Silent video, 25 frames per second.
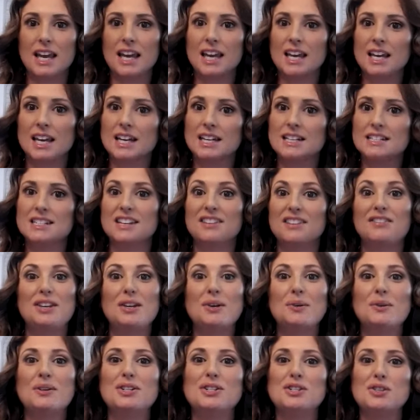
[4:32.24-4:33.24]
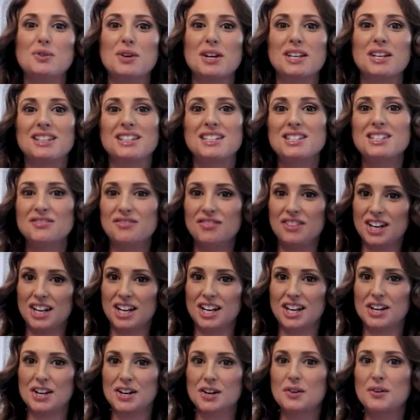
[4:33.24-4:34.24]
And if you enjoyed this
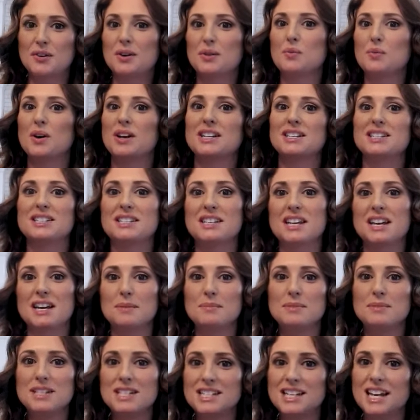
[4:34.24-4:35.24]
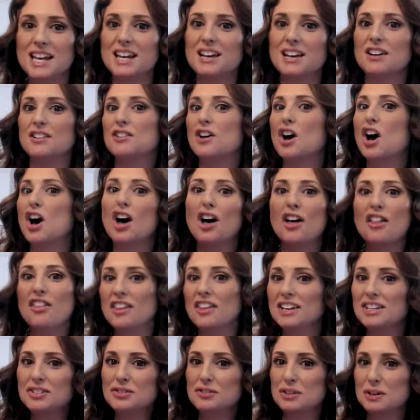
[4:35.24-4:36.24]
video and want to stay up to date on all
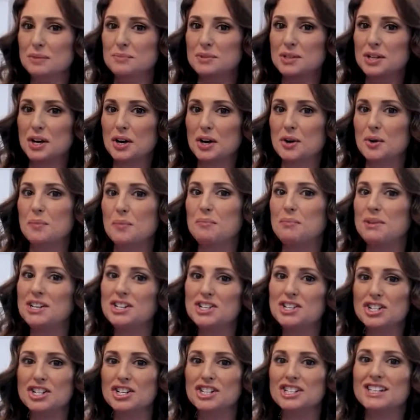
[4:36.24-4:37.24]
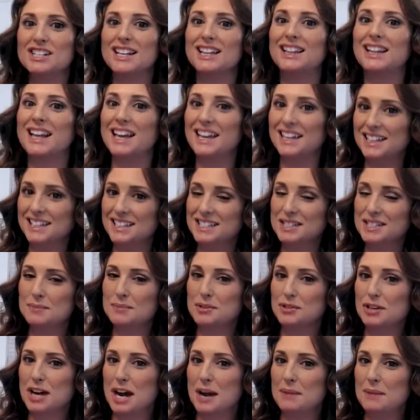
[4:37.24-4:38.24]
things crypto, be sure to like and
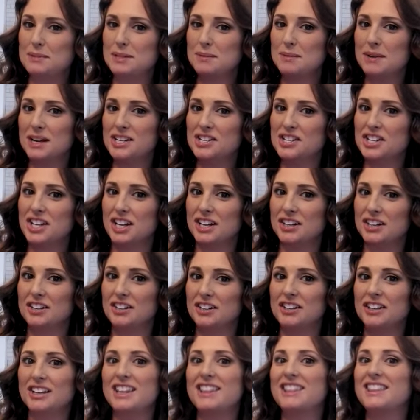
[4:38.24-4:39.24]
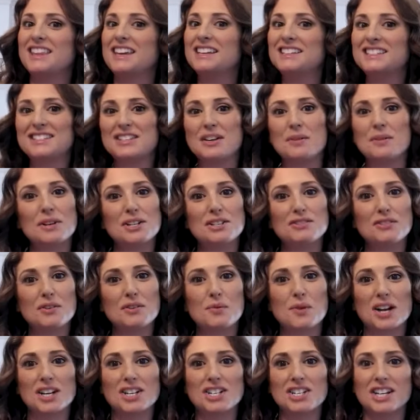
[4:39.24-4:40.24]
subscribe to my channel. And thanks so much for
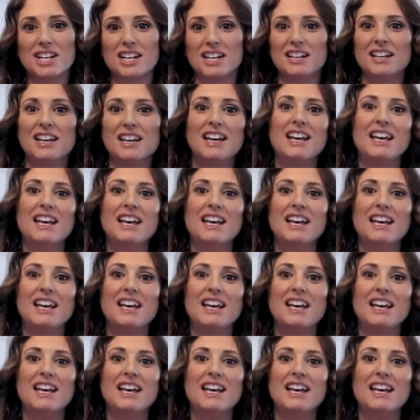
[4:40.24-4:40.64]
watching.